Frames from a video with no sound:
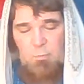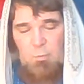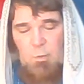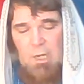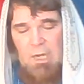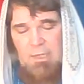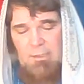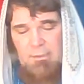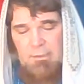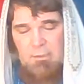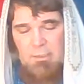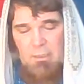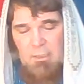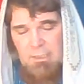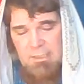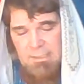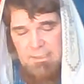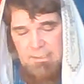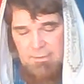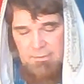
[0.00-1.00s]
water
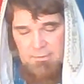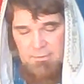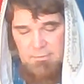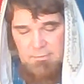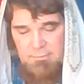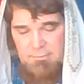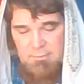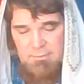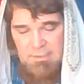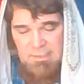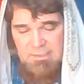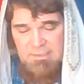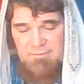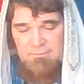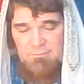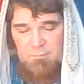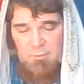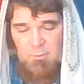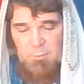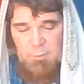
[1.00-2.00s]
on you. That's a
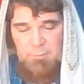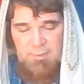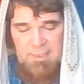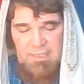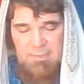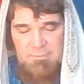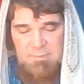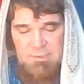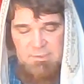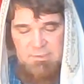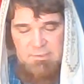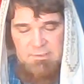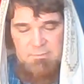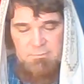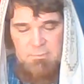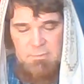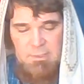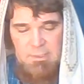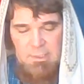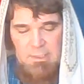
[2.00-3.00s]
form of
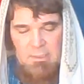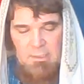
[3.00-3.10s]
baptism.